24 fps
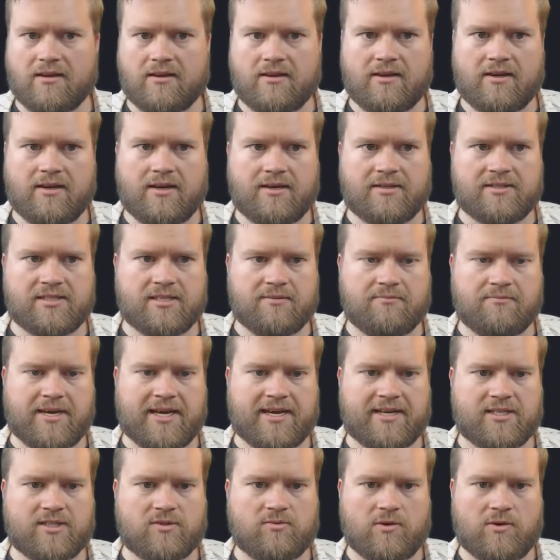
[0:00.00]
uh, to
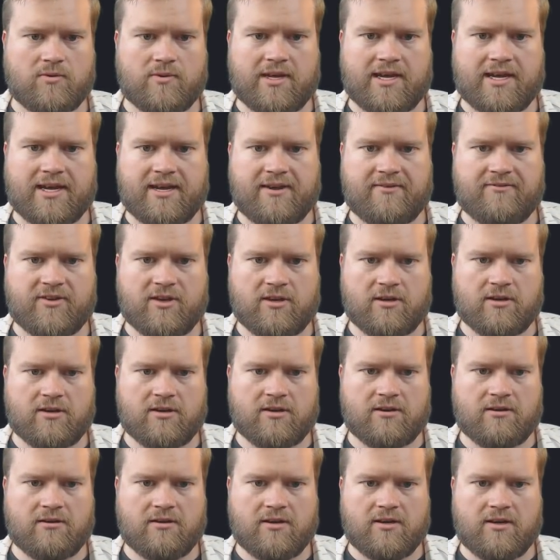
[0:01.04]
match what we have
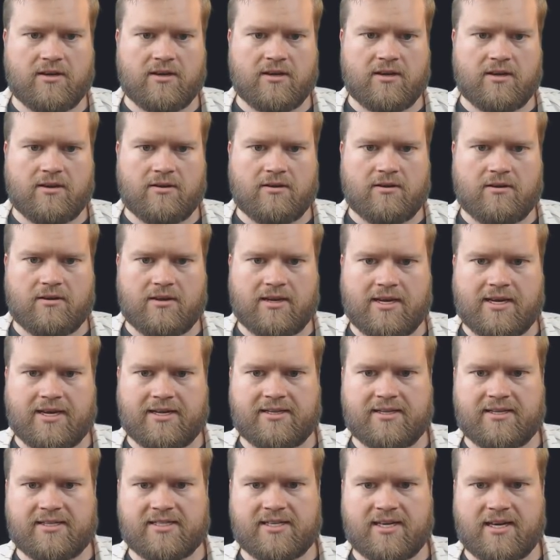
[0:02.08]
here
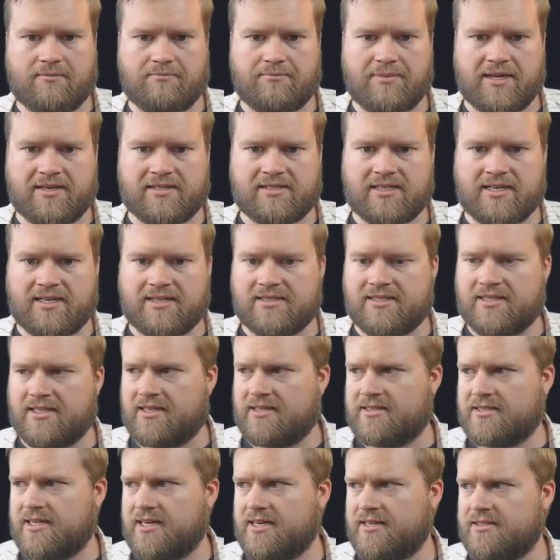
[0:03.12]
at the top,
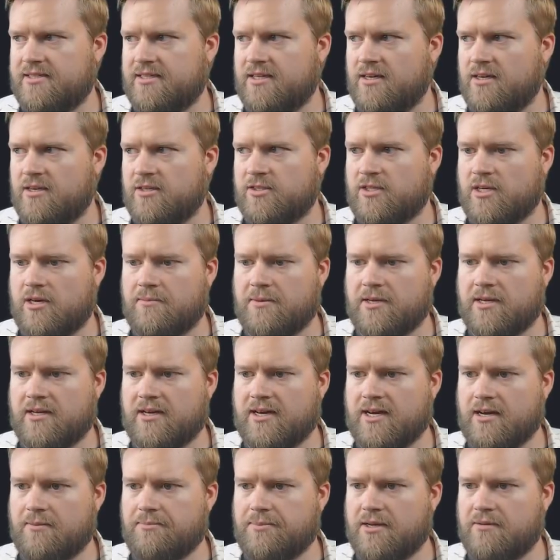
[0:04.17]
base.css. So I'm going to
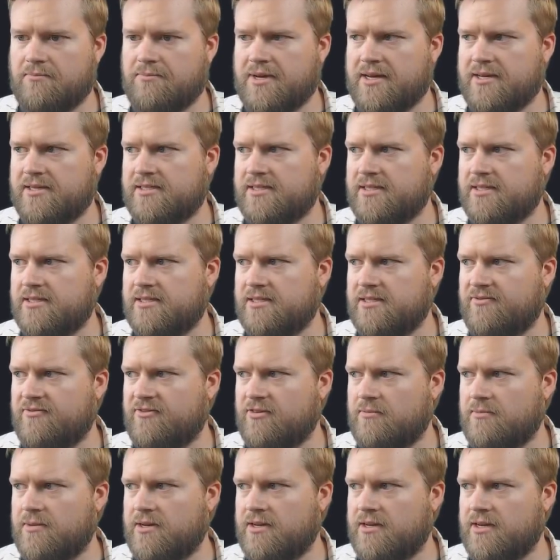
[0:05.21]
copy and paste this
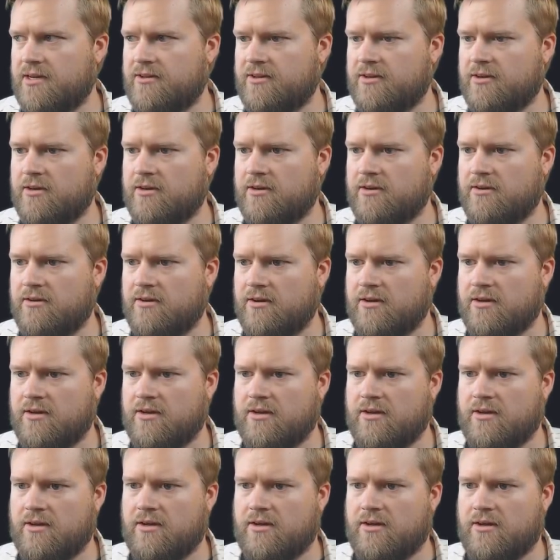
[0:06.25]
from another
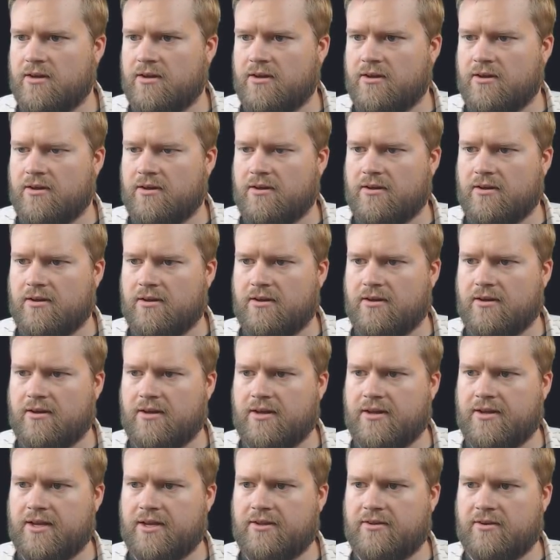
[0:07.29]

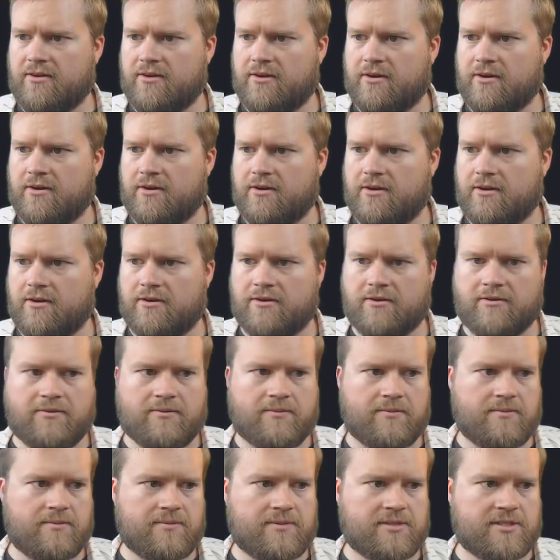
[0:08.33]
another
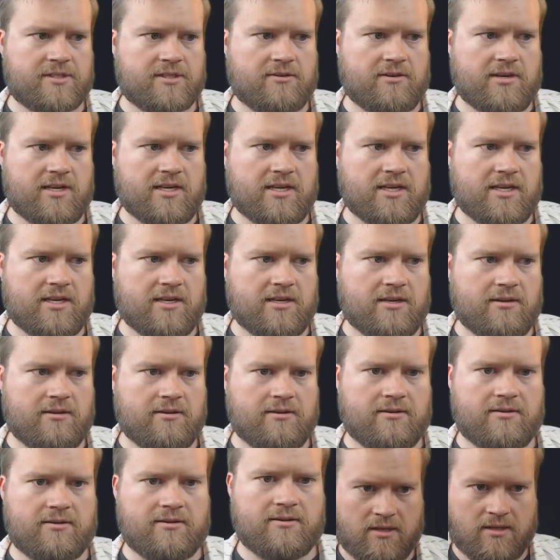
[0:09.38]
screen here.
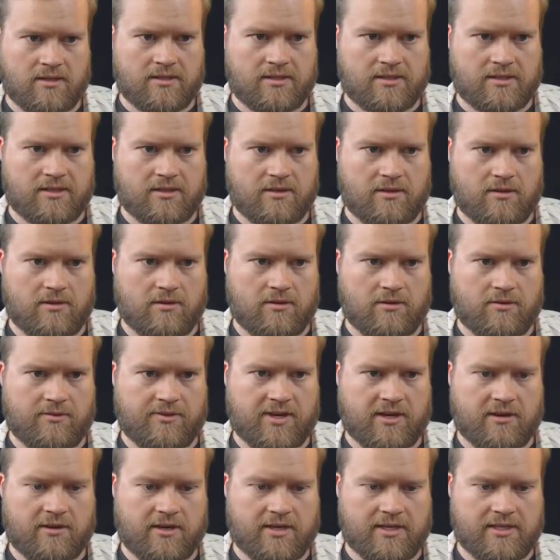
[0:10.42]
So
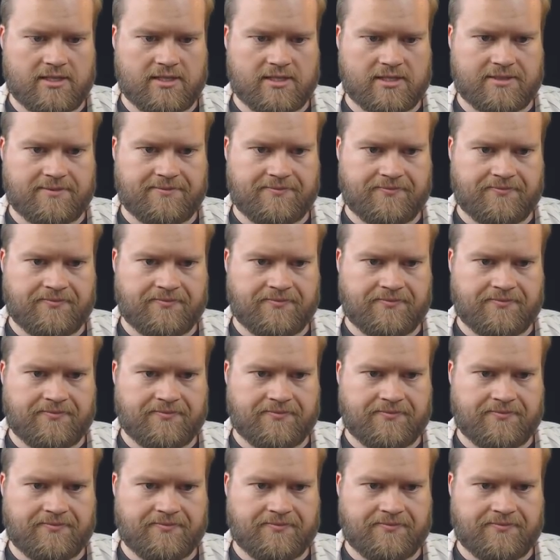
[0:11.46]
there it is.